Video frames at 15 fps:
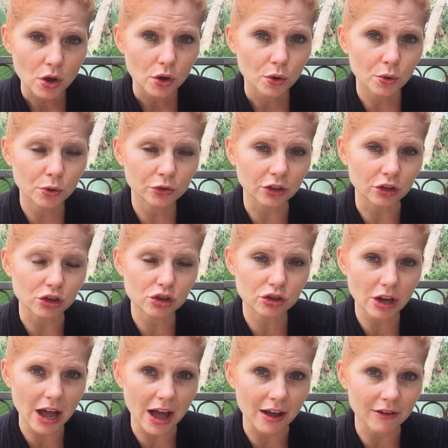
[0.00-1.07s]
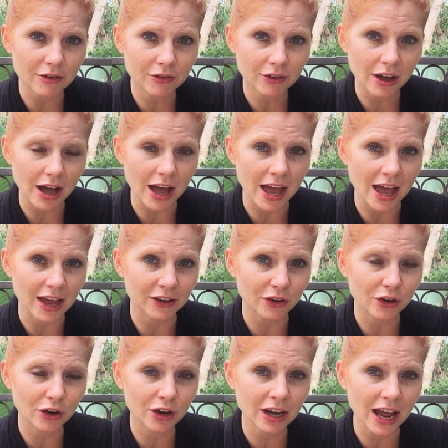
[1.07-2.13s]
who's a chef, and
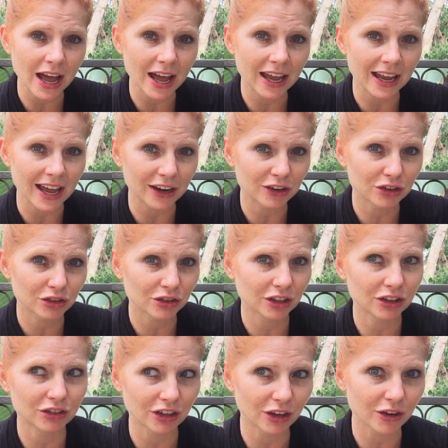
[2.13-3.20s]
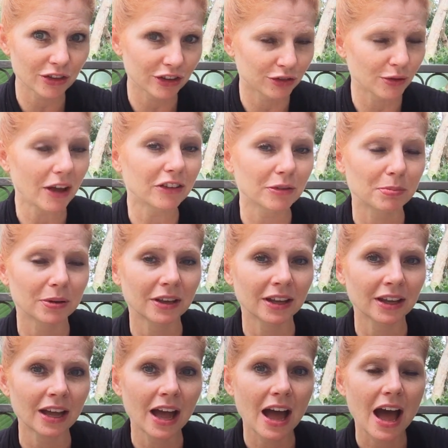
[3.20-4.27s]
her and I actually shared this
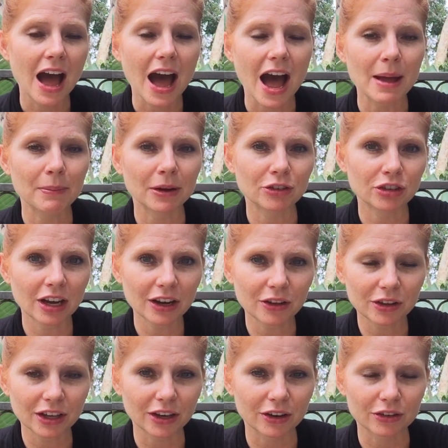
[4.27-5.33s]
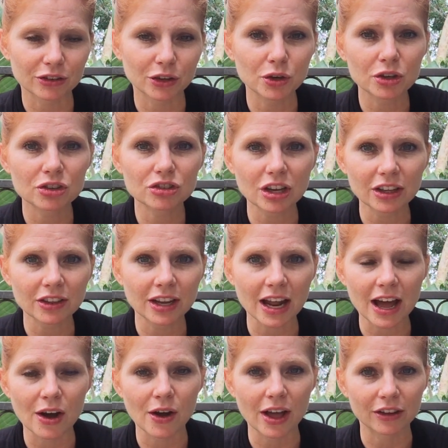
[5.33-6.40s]
recipe on my channel here, so you can check that
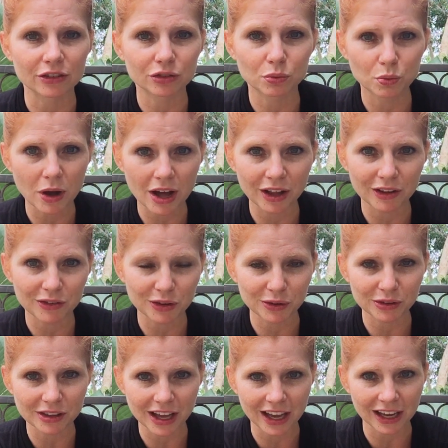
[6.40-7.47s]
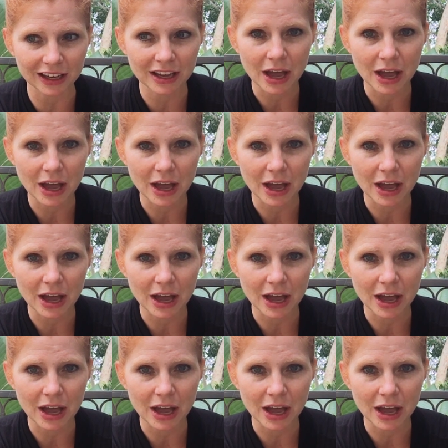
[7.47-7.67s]
out as well if you'd like.